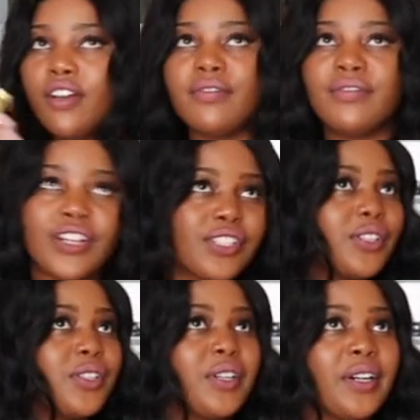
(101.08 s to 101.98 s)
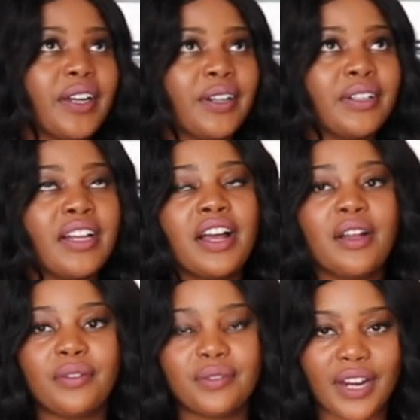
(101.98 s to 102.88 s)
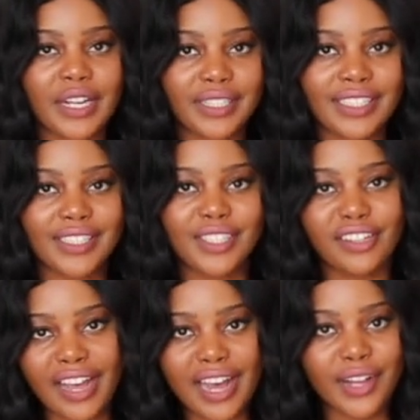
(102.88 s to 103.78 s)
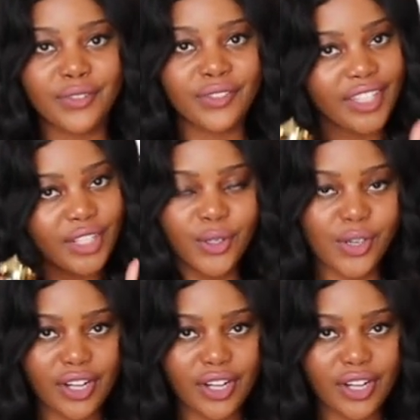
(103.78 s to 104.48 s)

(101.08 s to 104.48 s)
a versatile fragrance to have in your